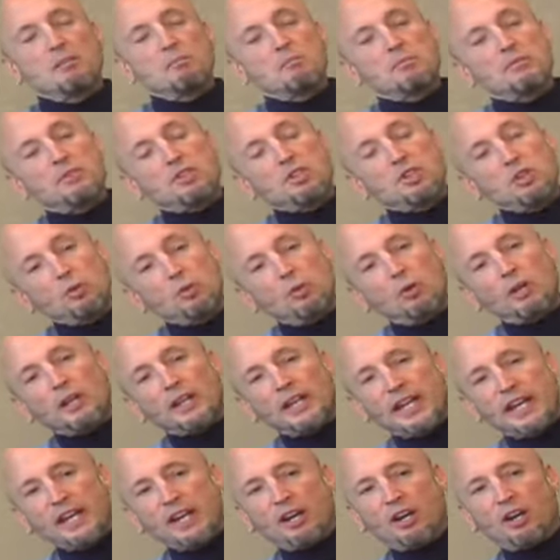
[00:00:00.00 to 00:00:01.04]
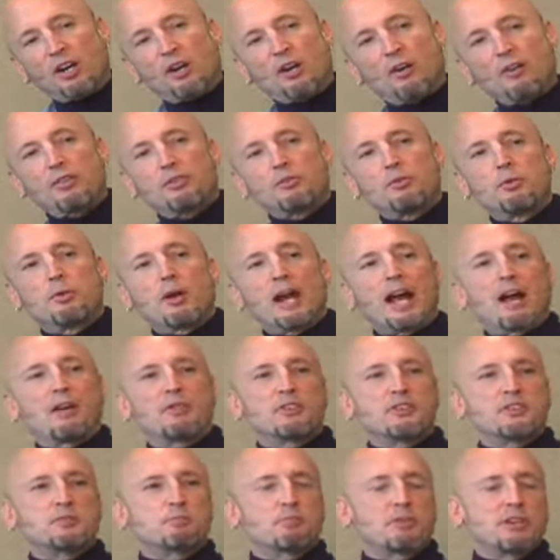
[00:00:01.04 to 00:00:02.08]
You will hear throughout
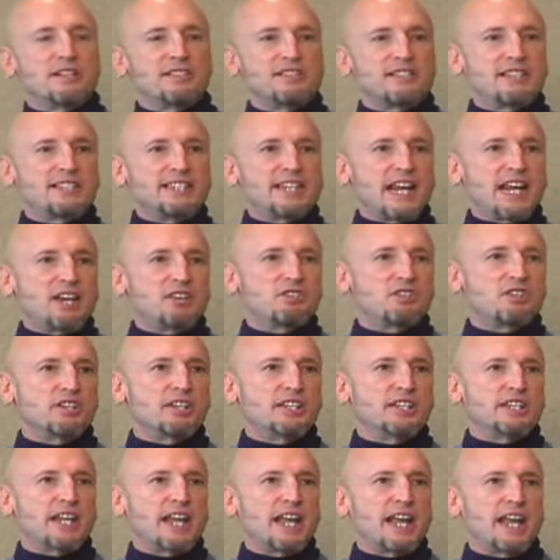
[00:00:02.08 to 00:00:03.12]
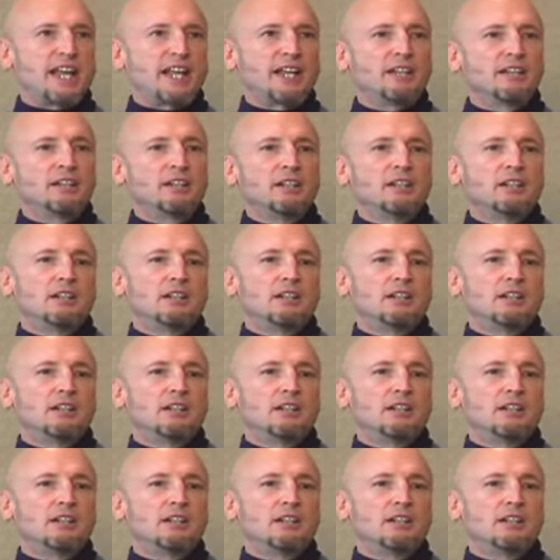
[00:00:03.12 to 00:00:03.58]
this presentation today